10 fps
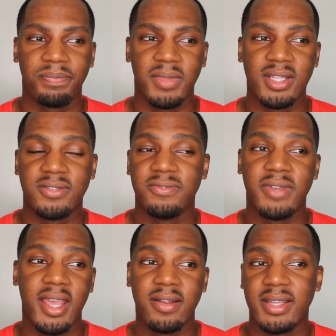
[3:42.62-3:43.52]

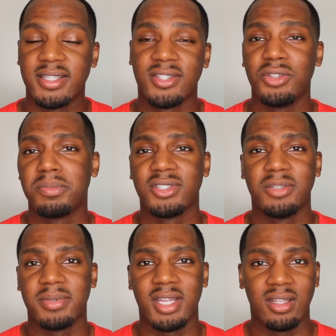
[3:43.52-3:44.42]
It's
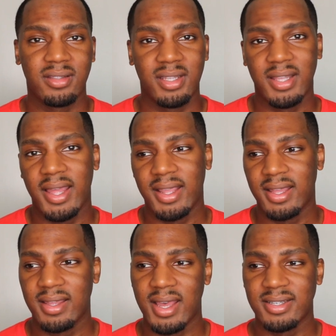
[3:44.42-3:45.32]
super healthy, like
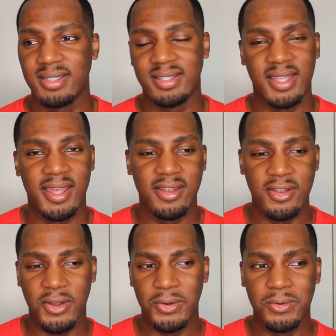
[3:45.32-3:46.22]
how she said,
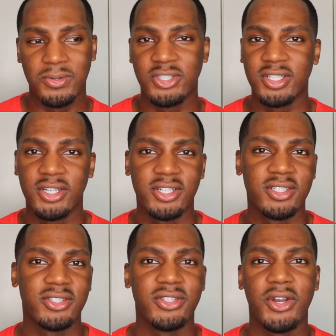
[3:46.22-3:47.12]
no
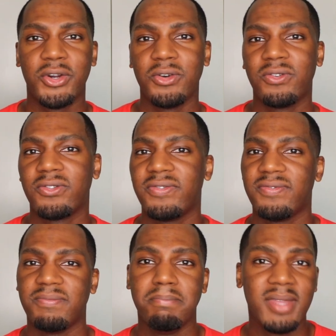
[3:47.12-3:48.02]
sugars, no
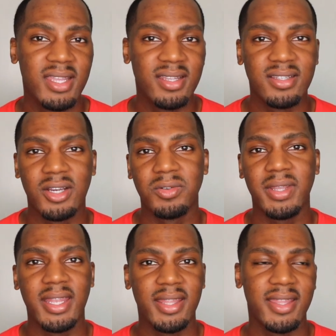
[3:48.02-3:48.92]
meat, no
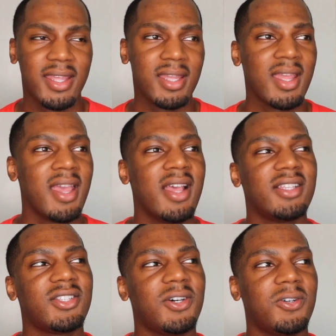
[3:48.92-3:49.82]
anything.
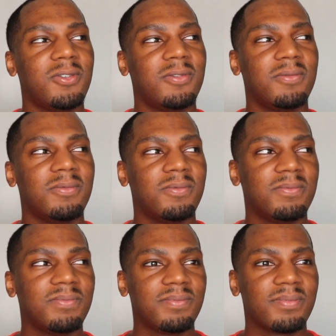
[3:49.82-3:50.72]
So
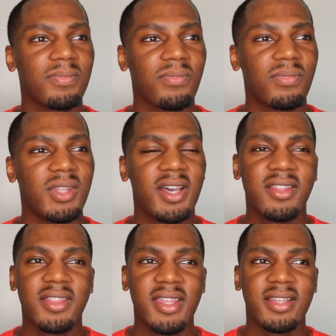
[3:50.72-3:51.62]
the
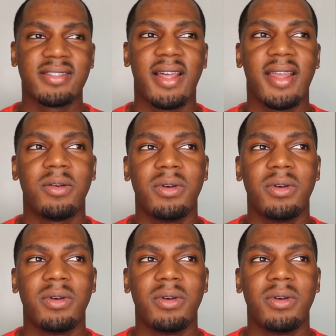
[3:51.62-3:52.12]
other thing is like,